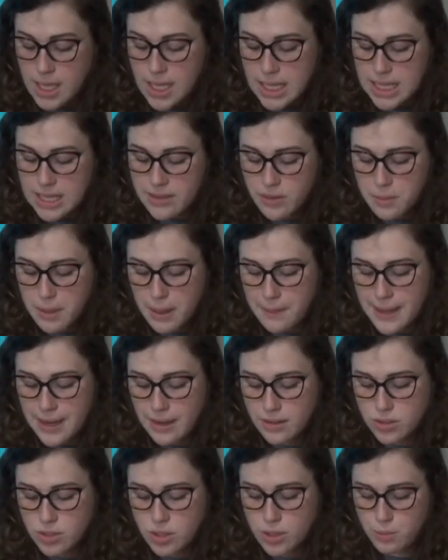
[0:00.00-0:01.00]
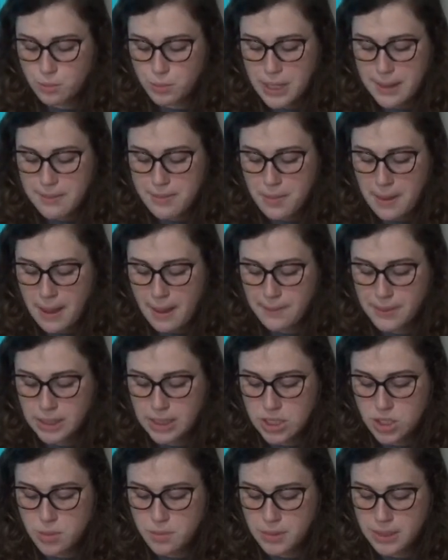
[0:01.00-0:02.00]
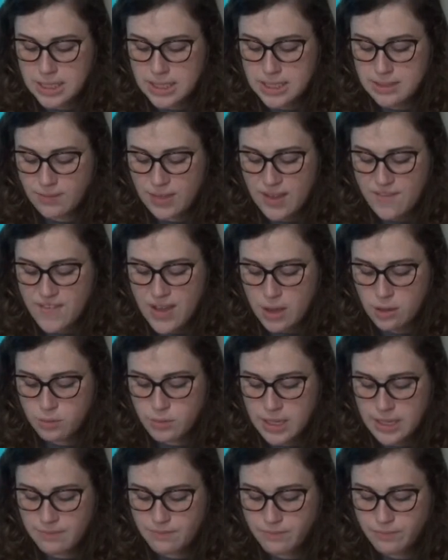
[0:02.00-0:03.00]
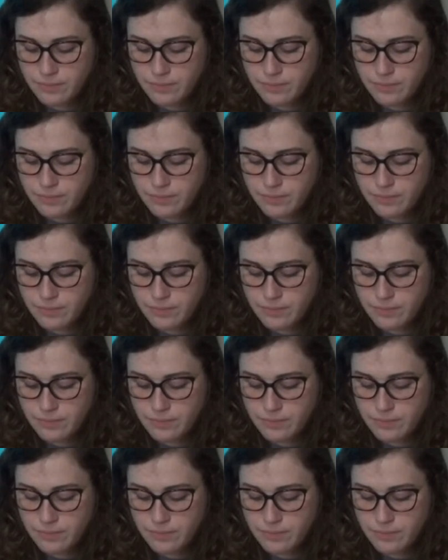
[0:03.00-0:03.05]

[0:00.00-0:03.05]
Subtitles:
Even my parents couldn't bribe the population police if they found me.